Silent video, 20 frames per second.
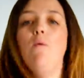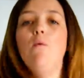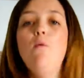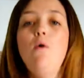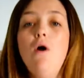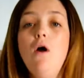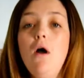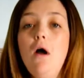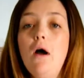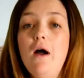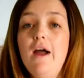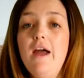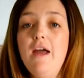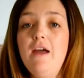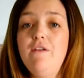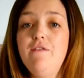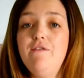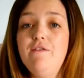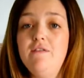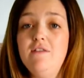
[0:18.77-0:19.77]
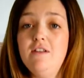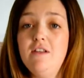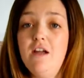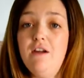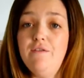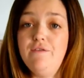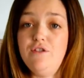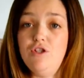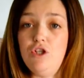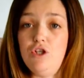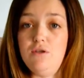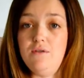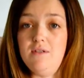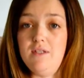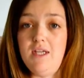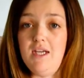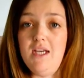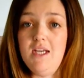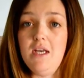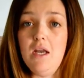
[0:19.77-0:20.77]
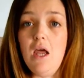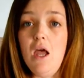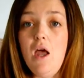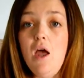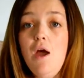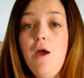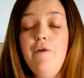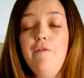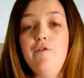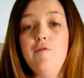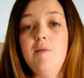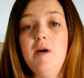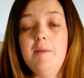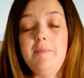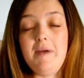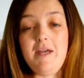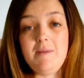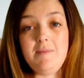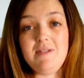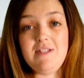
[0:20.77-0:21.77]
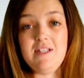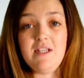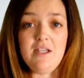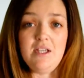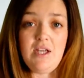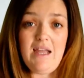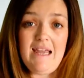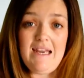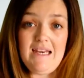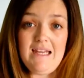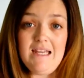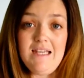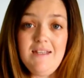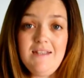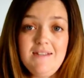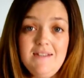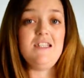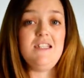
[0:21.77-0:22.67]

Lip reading: what I have loved using for my baby son Ellis.